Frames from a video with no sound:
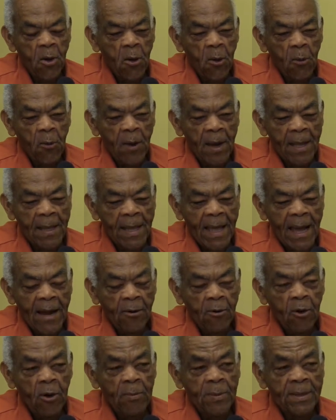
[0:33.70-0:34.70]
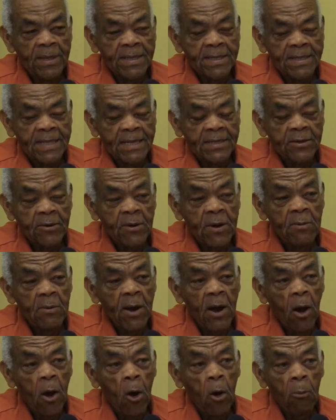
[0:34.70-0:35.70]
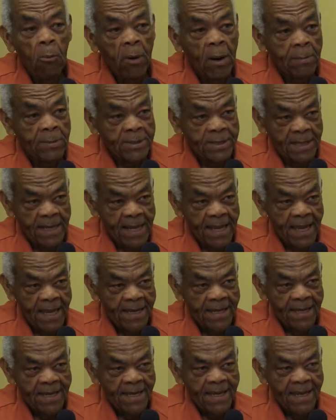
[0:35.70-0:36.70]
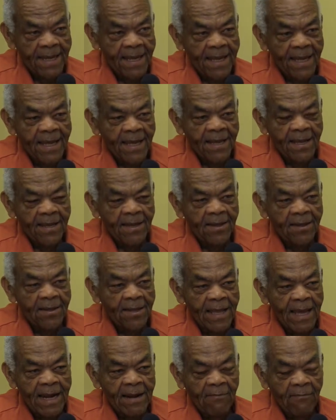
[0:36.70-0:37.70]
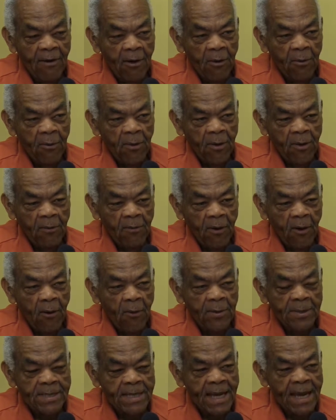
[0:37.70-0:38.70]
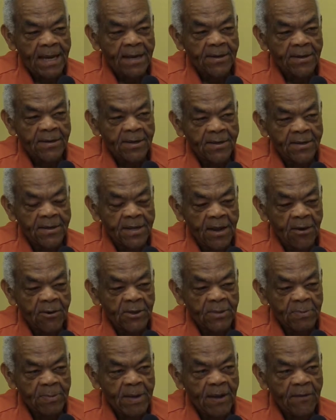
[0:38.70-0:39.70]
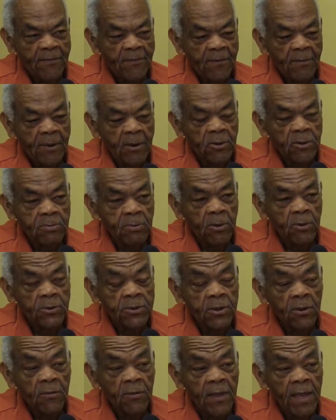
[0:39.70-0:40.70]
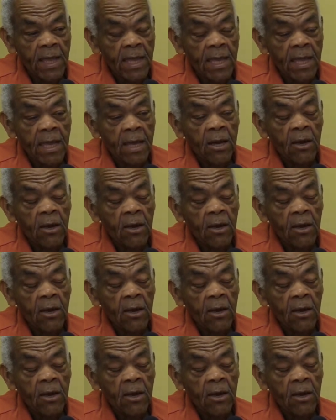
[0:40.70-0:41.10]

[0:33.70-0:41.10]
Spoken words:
Well, I grew up in a section of Greenwood called Promised Land. Land I've always had dear respect for, because most of the